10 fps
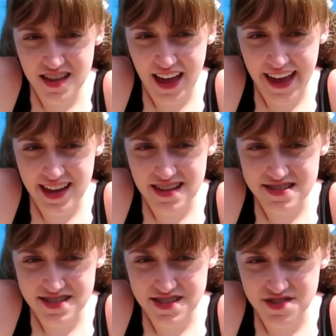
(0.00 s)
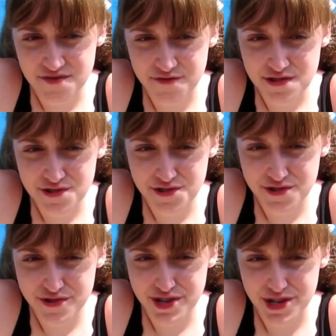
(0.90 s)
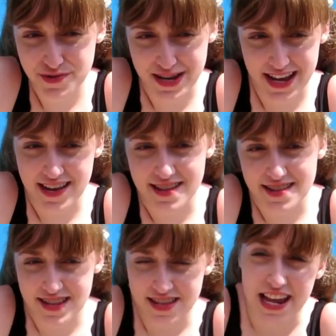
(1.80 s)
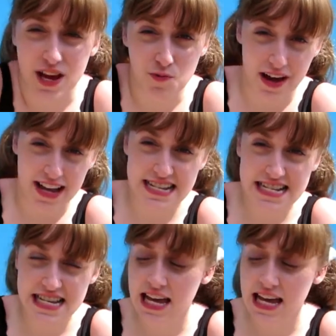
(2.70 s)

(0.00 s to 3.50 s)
And the first 2 days that I went,